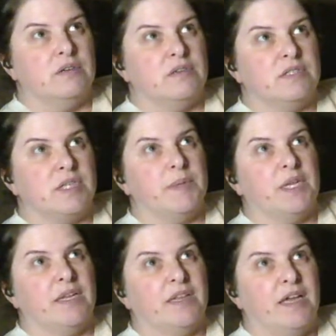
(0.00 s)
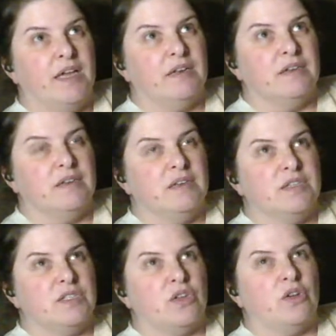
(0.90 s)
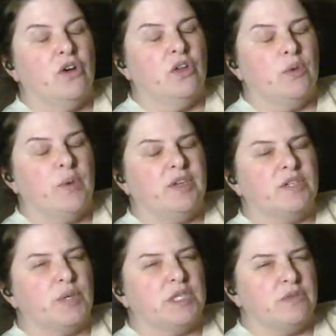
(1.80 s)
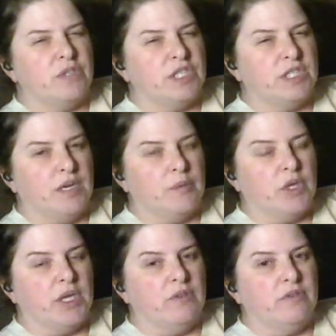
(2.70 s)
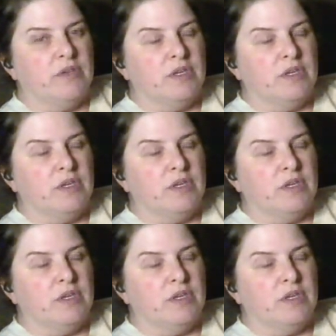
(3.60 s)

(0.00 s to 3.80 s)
something like that. So they're on their way to West Virginia, I believe.